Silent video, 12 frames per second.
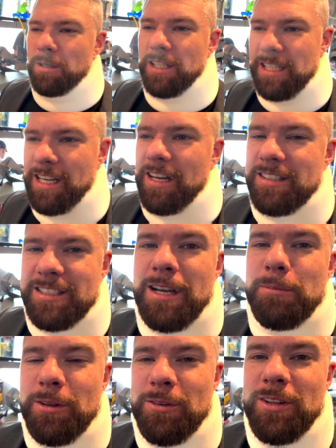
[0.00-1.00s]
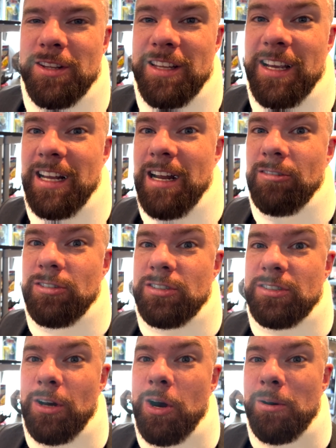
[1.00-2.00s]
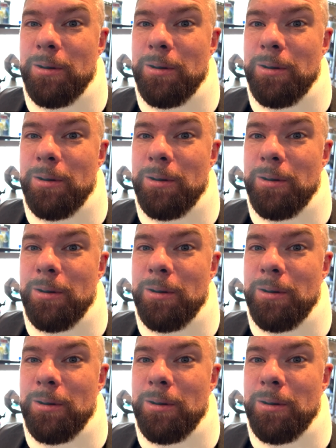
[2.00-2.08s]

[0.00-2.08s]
Billy Gunn's coming through the thing, and I was so